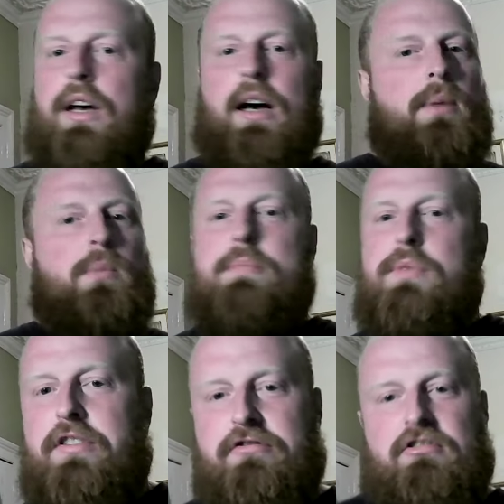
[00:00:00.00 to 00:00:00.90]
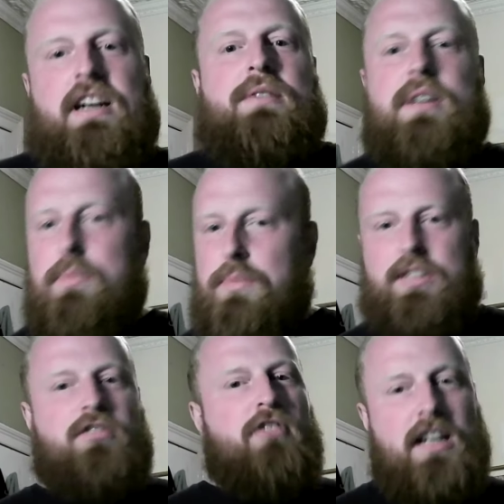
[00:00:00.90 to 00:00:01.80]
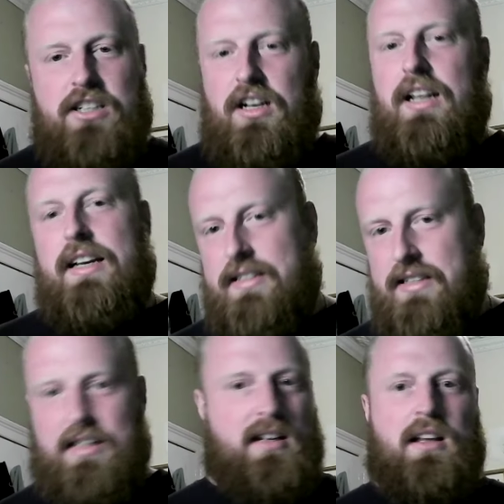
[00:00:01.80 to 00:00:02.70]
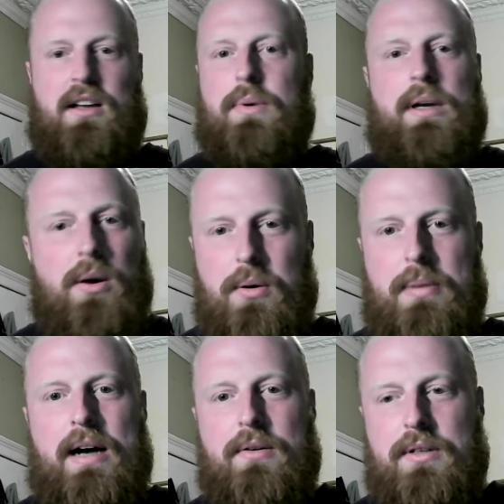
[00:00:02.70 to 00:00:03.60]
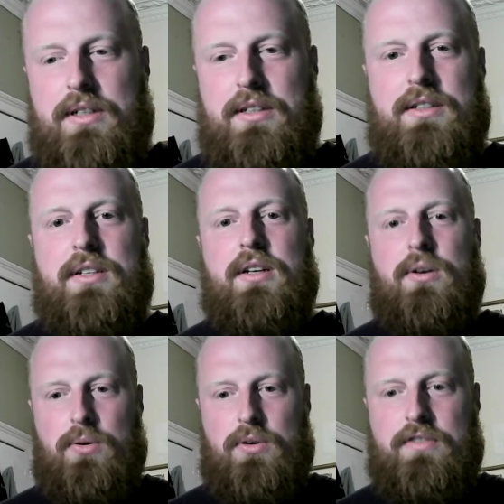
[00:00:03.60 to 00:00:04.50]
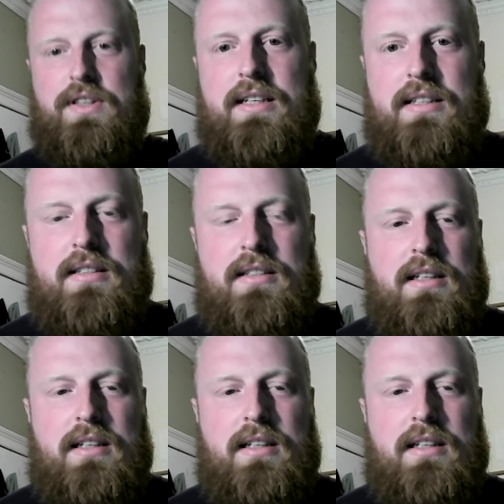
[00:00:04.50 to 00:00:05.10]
and we move around and we stretch our legs and like we go about and all of this.